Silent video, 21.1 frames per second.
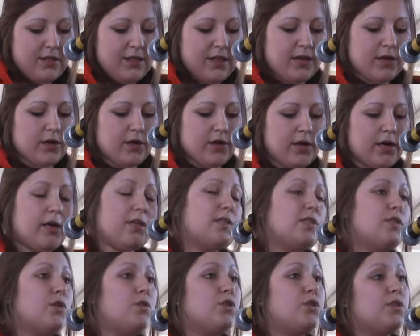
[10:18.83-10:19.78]
their
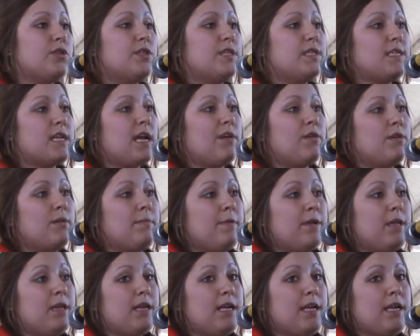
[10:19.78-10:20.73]
social
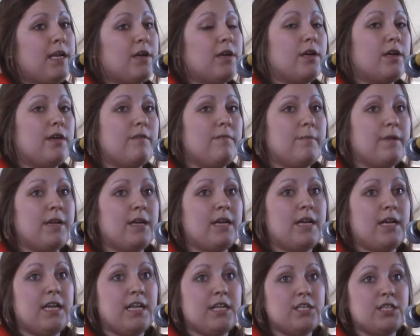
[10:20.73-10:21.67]
desirability could have been
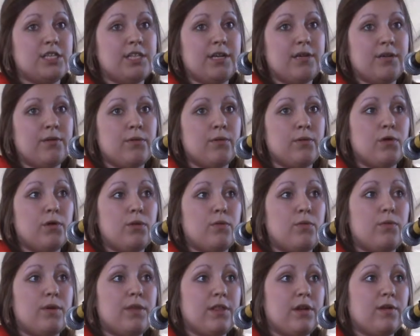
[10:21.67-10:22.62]
an issue
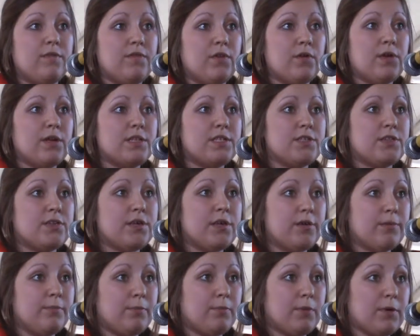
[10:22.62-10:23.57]
with our focus
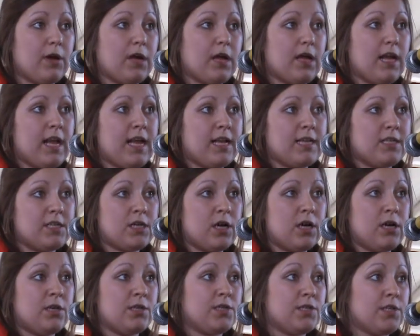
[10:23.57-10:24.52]
group and
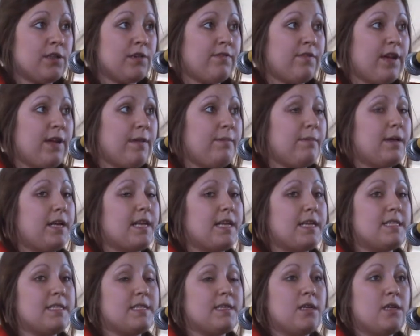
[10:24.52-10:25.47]
our survey
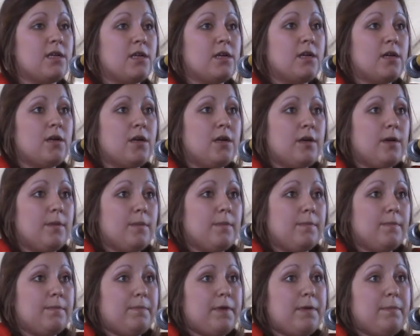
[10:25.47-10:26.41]
because
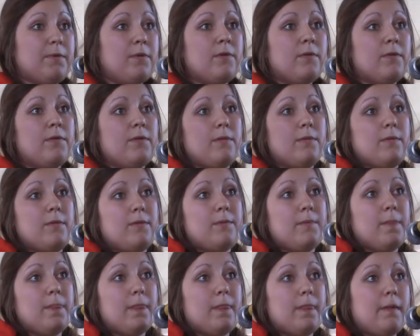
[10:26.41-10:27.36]
people
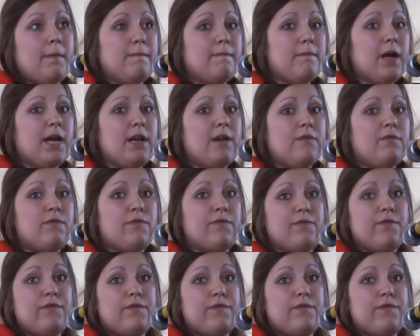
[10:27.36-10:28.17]
might have